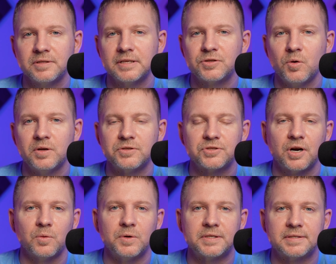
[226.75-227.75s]
let's go ahead and
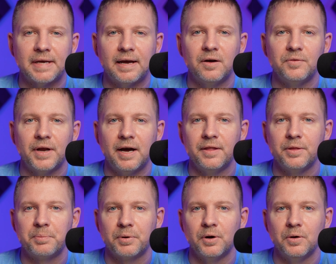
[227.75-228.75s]
start with sound on the
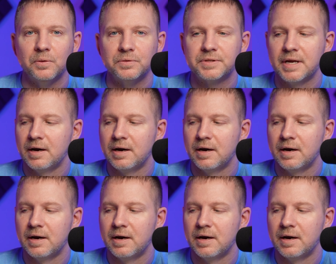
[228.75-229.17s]
pros.